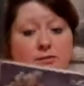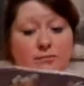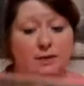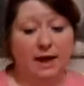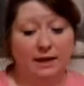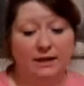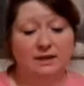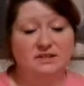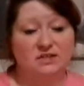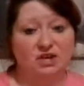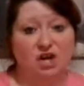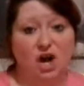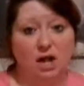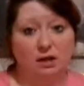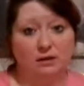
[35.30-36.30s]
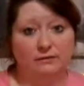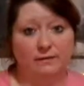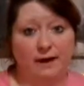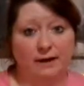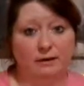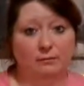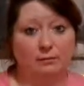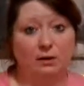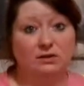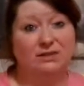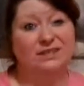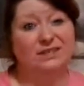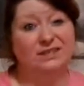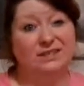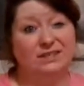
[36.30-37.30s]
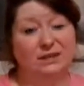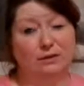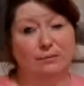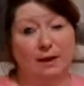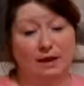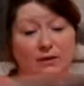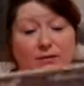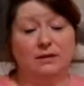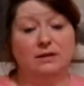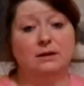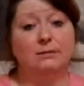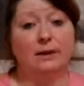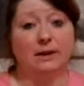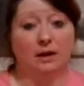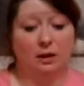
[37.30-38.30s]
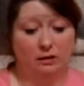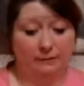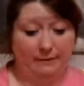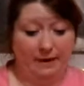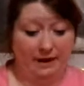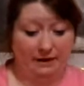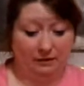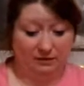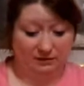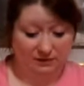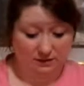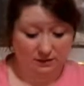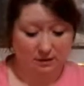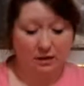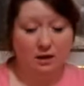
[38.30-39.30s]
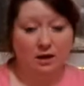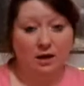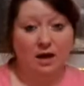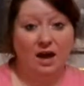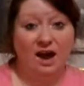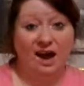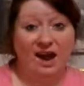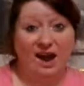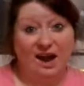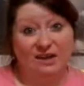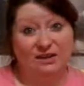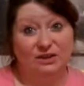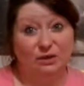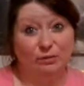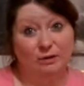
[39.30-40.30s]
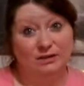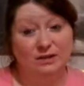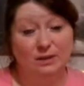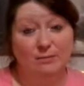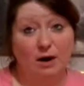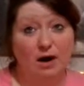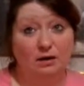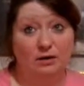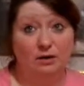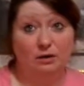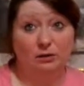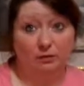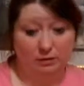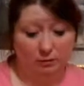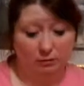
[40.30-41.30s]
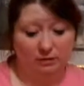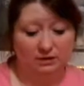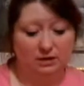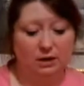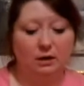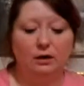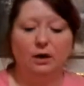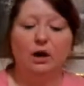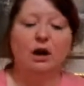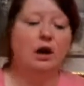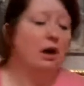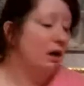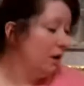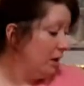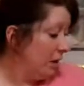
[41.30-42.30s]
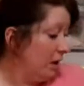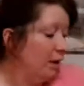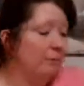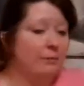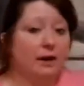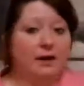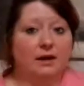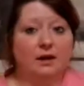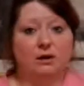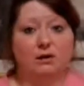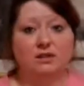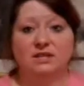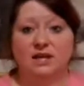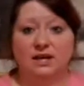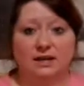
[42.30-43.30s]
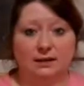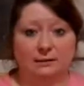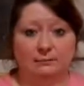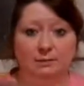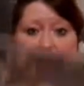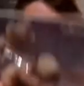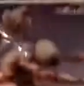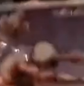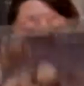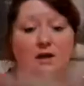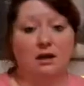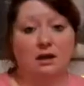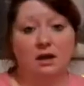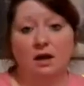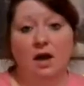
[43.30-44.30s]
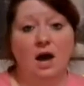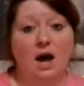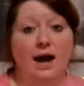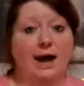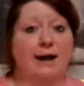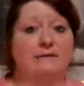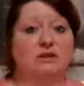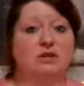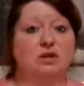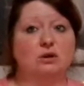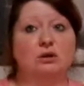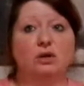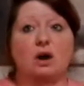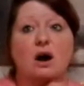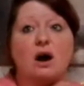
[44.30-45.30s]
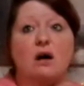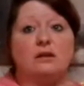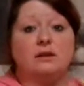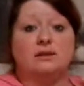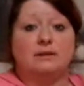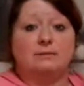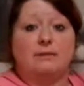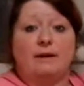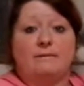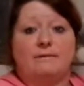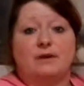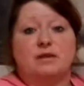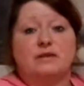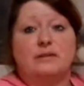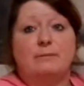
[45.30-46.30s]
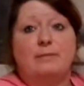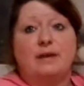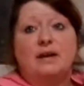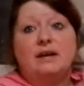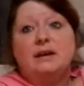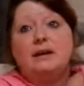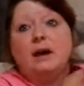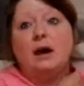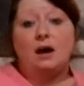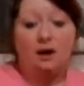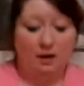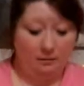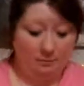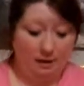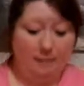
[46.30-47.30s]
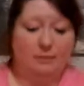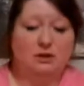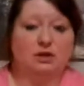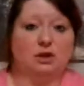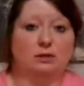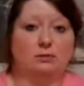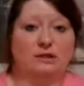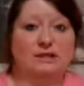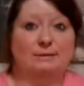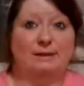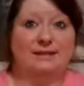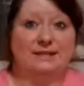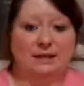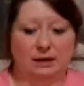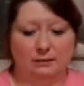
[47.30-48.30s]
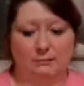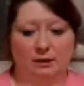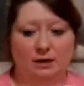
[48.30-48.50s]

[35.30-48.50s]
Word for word: None of these are colored vinyl. Most of these are my, these are my colored vinyls. And the ones I bought new and the ones that are in my second bin. I haven't shown you all that's in my first bin, but I'm going to show you what's in my second